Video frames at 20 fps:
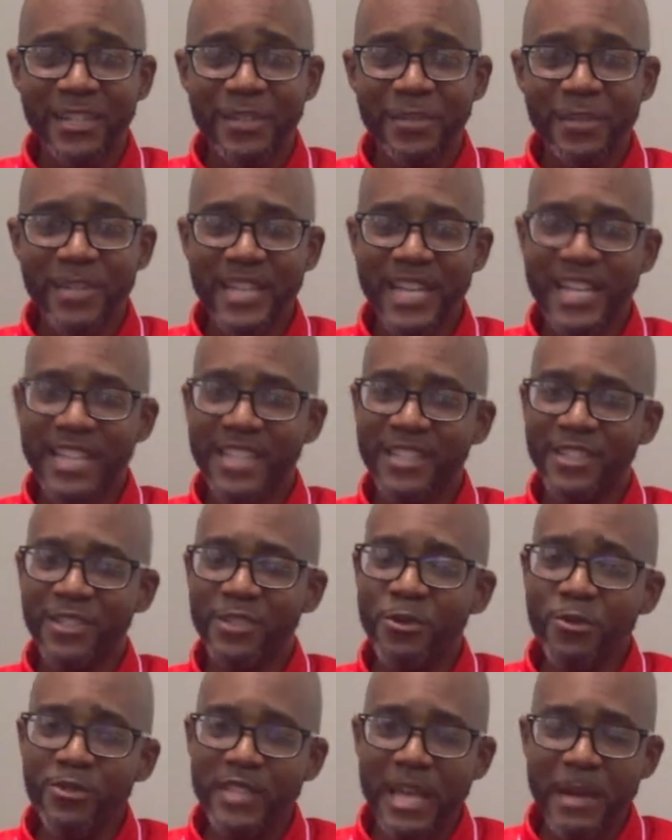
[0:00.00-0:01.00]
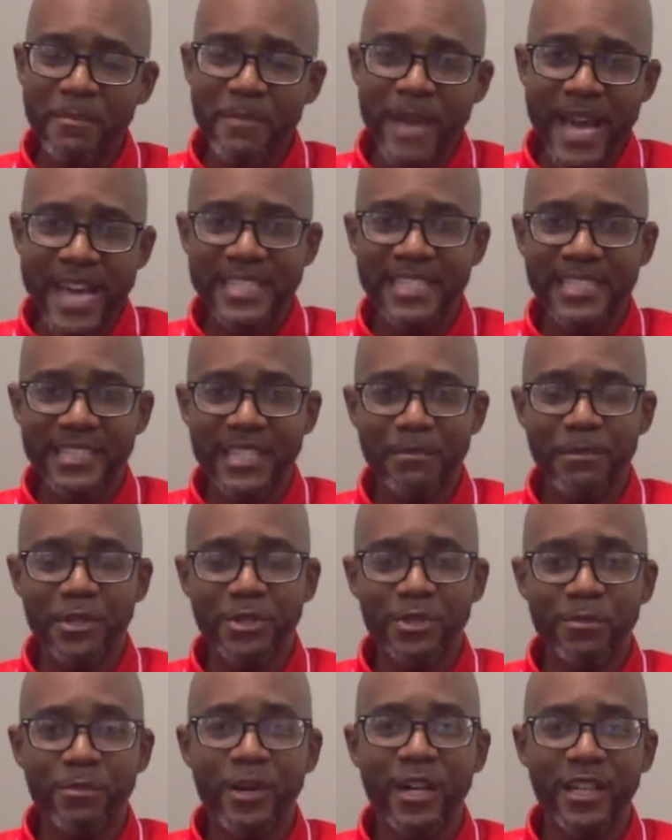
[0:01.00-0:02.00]
We can't use that magic that
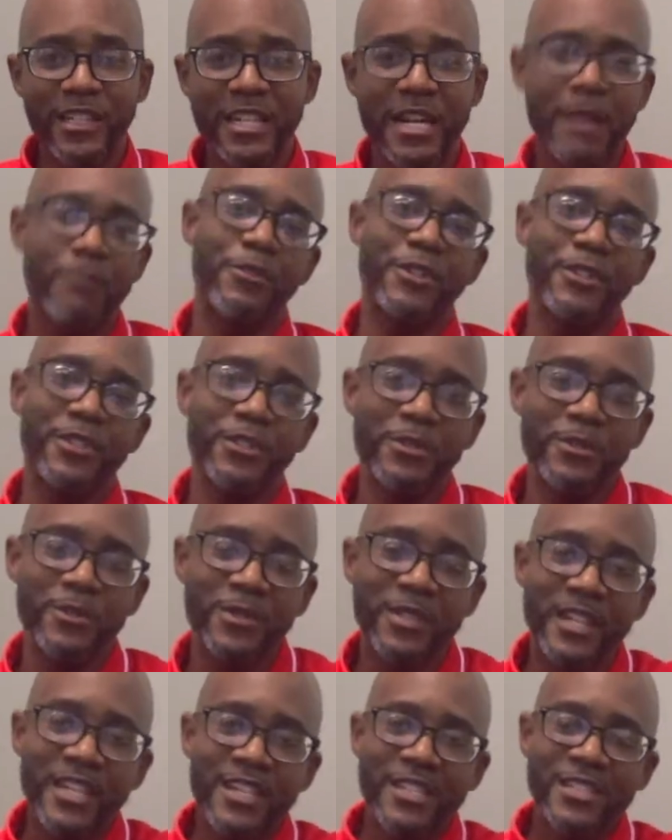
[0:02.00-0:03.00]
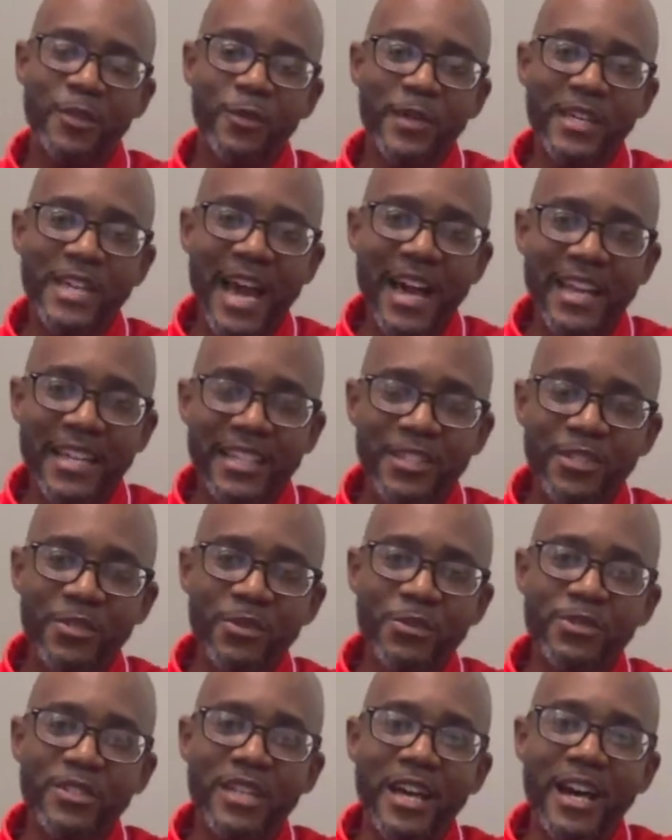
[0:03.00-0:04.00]
Mr. Montgomery used. So we got to
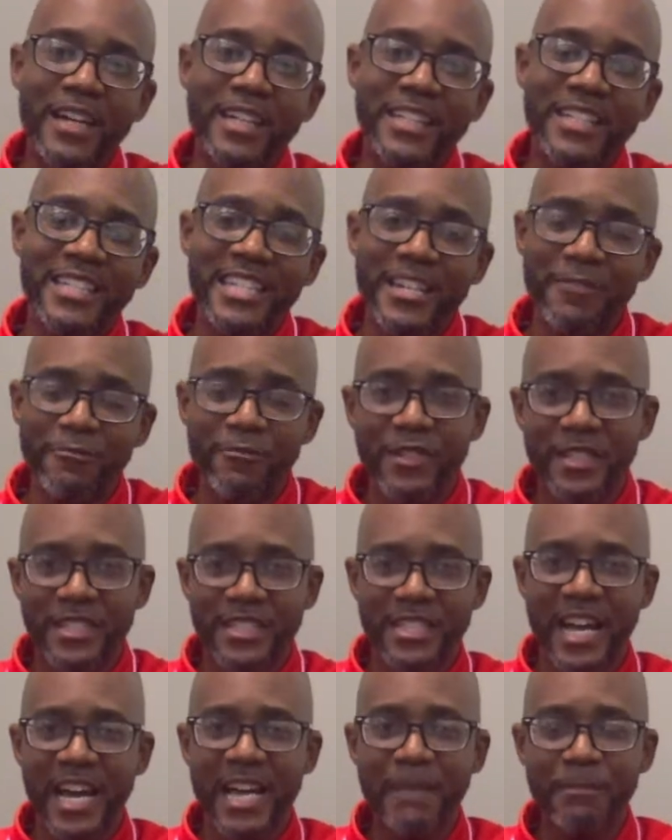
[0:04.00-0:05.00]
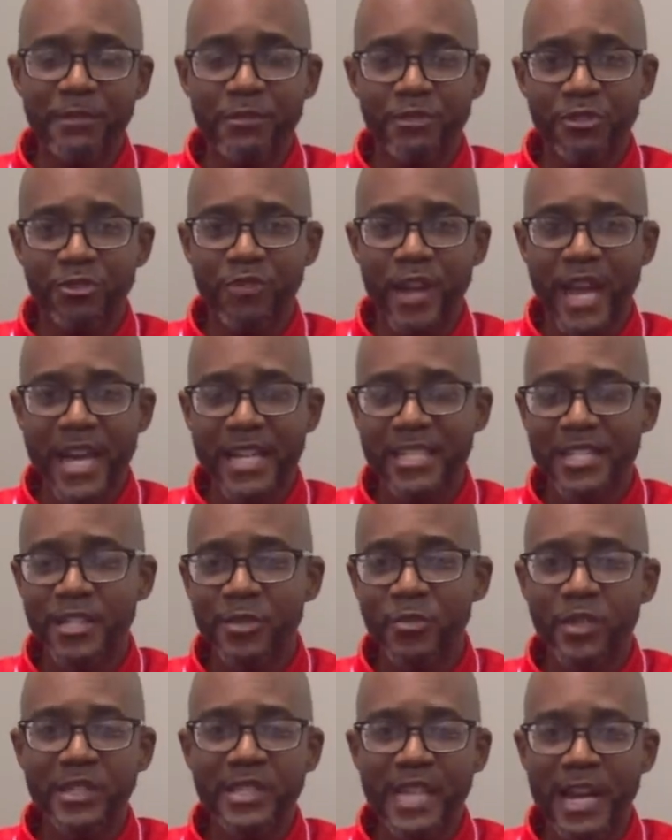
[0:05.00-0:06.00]
use a different type of strategy
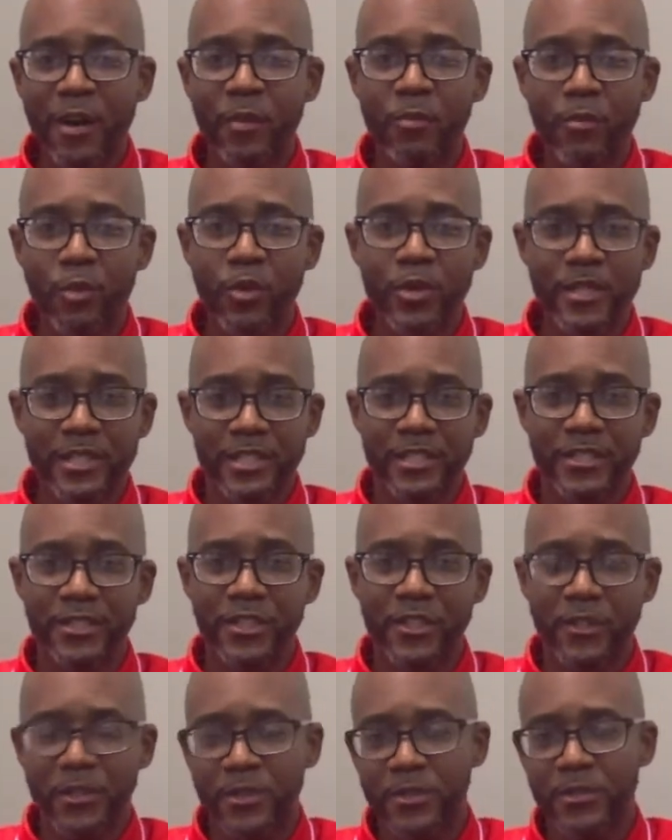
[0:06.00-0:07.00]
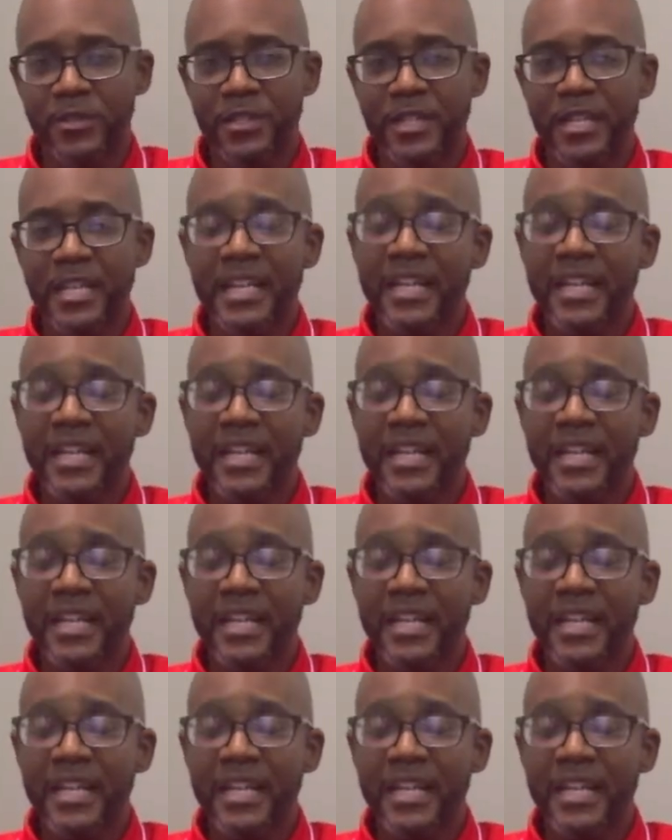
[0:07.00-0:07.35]
with our boys and girls.